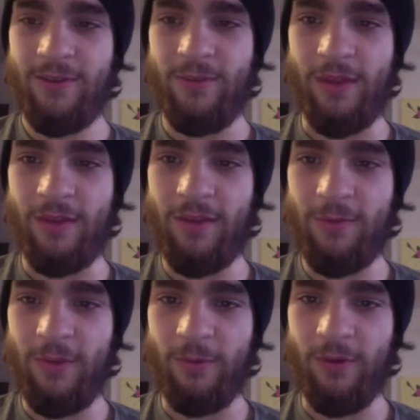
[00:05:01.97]
But that doesn't
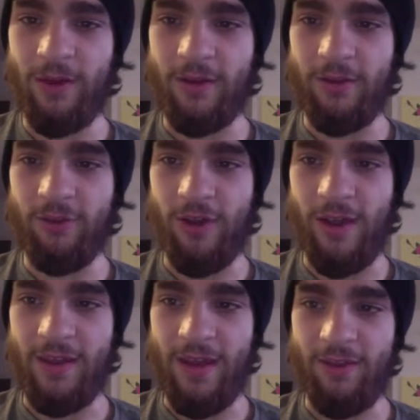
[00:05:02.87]
mean we're not going to try
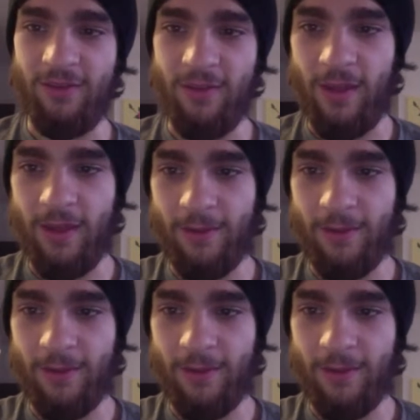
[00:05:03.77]
and catch this thing.